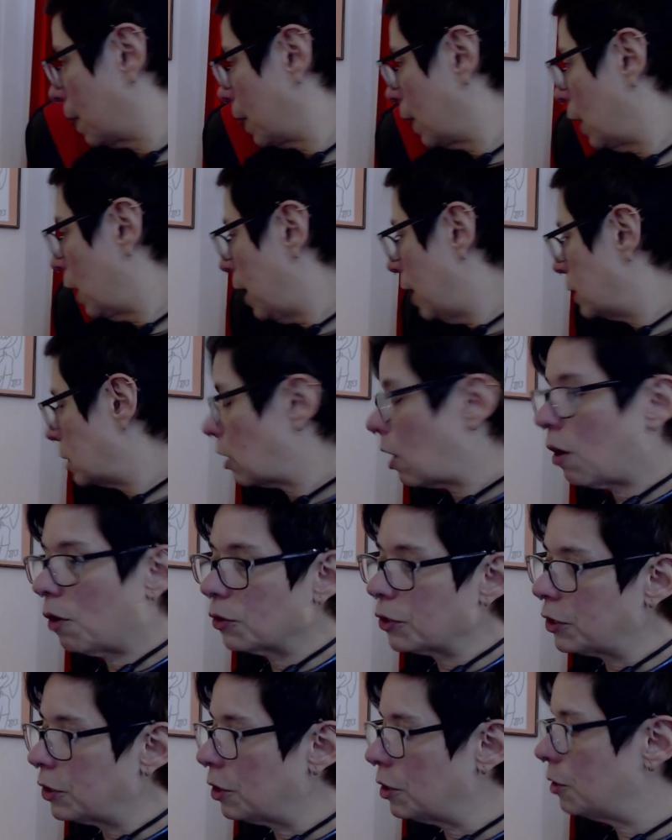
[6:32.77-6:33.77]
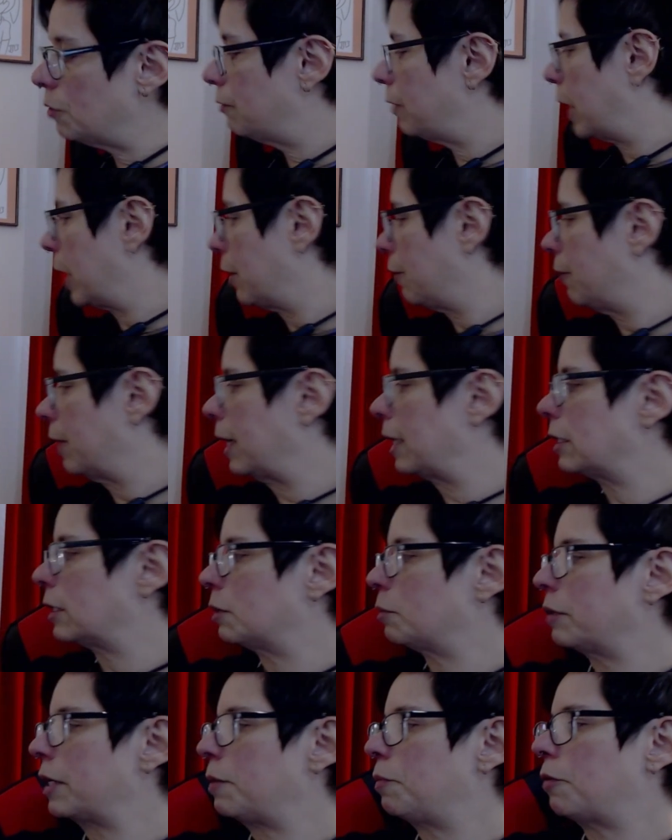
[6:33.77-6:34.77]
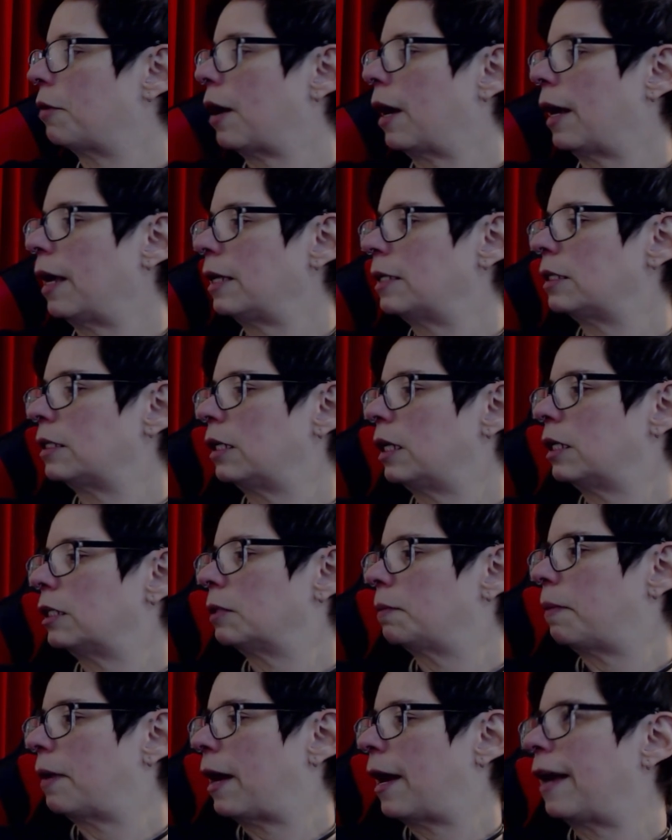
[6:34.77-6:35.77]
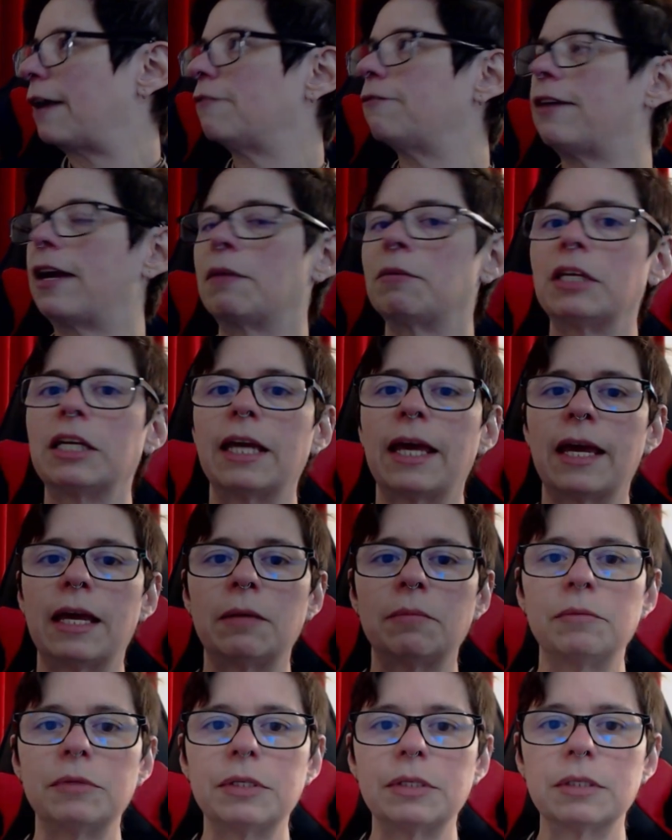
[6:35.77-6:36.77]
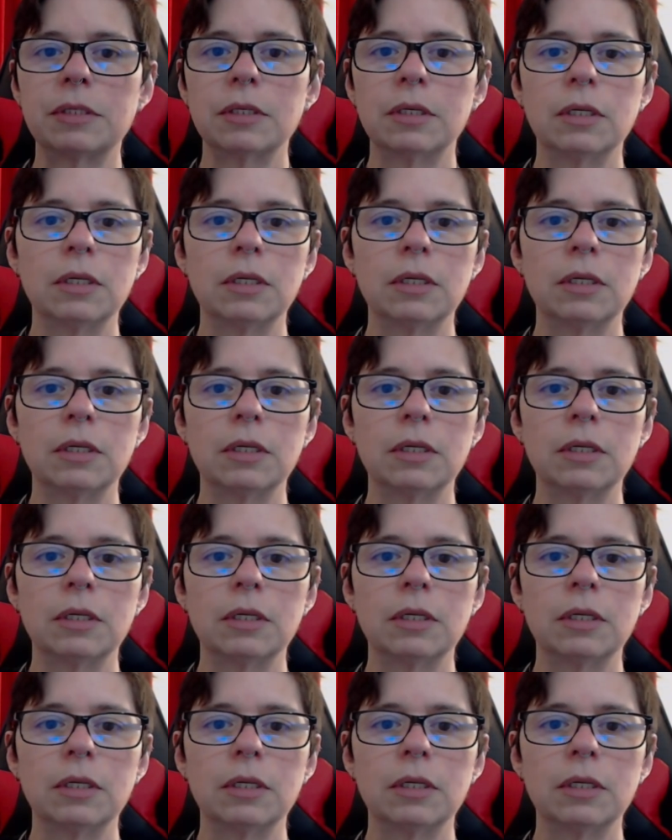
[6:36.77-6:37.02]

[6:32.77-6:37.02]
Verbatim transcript: It's also very reasonably priced. It's by Family Games.